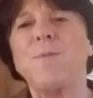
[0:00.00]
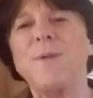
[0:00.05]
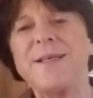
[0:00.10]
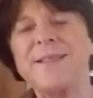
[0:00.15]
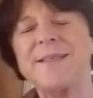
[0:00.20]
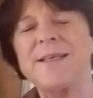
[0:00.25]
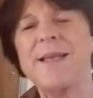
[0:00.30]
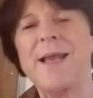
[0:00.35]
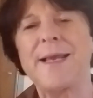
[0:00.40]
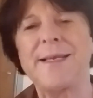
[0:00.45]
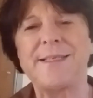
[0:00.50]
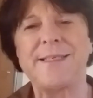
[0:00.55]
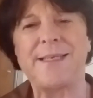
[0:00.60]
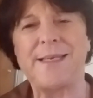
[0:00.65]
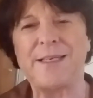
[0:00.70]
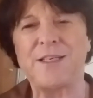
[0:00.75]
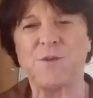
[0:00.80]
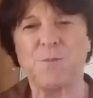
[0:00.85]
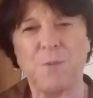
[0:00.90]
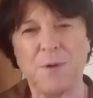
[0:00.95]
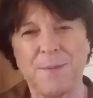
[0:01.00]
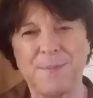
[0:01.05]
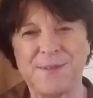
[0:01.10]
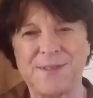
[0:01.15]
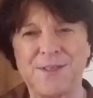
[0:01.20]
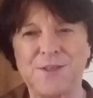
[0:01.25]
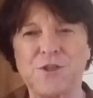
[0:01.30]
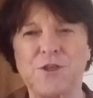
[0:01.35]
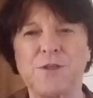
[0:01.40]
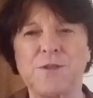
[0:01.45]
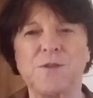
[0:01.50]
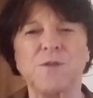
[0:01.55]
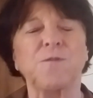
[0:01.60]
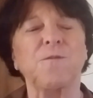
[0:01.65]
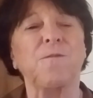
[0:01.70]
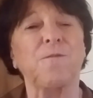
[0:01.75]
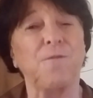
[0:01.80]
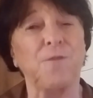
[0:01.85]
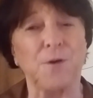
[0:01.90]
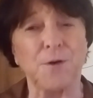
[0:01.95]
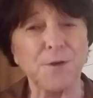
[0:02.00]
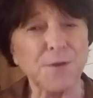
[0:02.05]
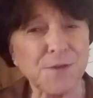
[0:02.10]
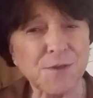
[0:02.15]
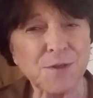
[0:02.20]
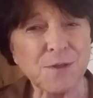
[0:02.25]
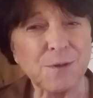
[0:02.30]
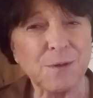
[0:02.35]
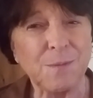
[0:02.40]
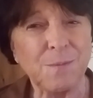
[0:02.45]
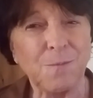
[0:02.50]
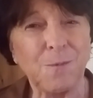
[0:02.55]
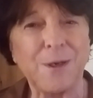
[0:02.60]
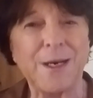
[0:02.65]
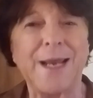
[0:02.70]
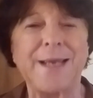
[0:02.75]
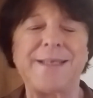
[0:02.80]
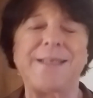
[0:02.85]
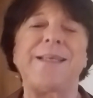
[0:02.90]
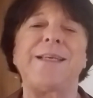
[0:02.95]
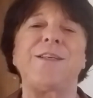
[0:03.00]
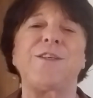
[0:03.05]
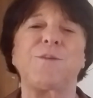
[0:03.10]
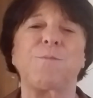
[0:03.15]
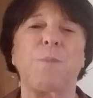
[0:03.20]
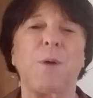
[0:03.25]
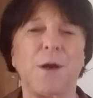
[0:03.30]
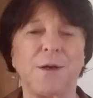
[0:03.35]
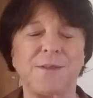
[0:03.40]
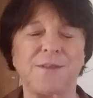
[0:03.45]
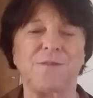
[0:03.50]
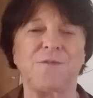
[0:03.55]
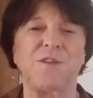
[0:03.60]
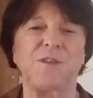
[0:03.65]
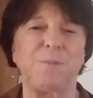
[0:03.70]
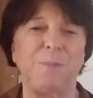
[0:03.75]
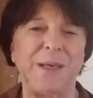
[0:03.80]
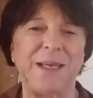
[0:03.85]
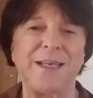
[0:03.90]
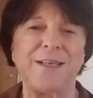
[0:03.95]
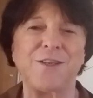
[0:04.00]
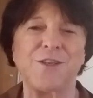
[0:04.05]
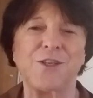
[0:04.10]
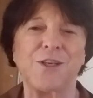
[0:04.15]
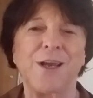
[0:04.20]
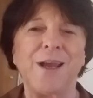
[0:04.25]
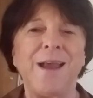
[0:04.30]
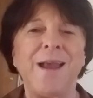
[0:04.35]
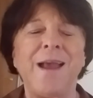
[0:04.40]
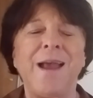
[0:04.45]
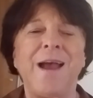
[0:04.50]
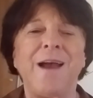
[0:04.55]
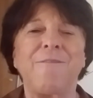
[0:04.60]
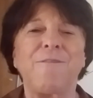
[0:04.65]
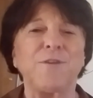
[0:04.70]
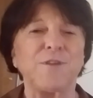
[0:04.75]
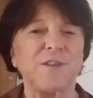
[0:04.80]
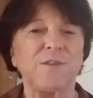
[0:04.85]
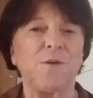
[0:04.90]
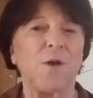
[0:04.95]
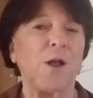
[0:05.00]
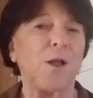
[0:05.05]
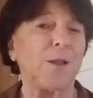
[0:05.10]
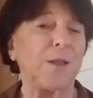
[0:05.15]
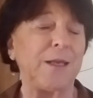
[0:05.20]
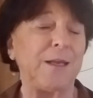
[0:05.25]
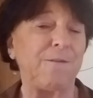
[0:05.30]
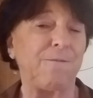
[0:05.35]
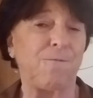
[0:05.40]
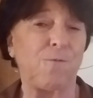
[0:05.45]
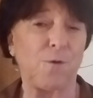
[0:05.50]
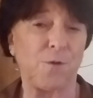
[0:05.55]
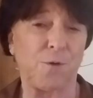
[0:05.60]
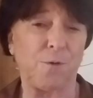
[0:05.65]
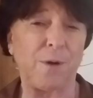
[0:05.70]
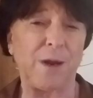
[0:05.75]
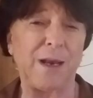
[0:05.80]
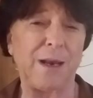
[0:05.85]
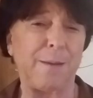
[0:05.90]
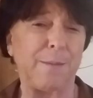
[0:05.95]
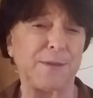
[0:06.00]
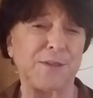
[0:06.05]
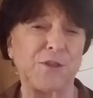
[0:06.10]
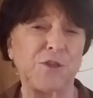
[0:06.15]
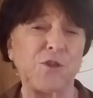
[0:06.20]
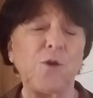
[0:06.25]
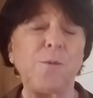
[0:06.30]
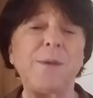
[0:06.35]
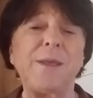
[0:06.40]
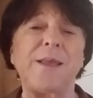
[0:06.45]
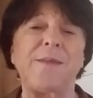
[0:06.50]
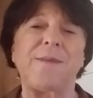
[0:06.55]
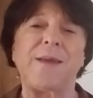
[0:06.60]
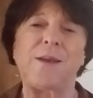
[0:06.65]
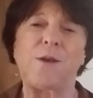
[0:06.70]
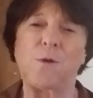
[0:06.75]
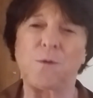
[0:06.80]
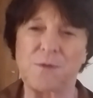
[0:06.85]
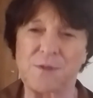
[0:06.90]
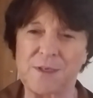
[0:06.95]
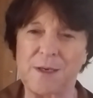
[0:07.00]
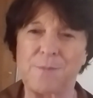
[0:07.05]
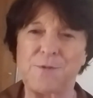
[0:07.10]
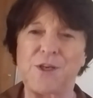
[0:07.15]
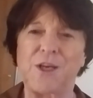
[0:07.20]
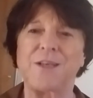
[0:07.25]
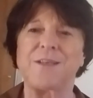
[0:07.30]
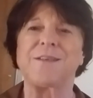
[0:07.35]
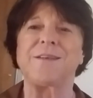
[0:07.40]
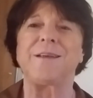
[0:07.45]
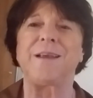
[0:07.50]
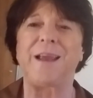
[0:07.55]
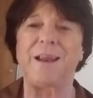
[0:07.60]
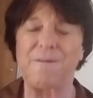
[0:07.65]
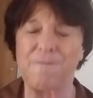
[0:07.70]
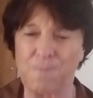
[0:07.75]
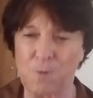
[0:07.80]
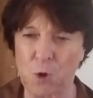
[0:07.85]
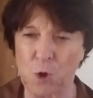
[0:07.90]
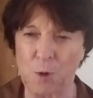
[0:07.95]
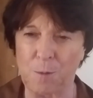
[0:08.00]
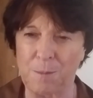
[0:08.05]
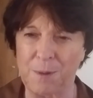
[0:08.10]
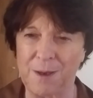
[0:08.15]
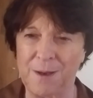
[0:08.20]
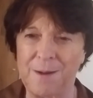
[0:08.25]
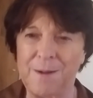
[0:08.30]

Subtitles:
reason I teach prepositions first when I teach parts of speech, first of all, in 4th grade, I'm assuming that they know subject and verb,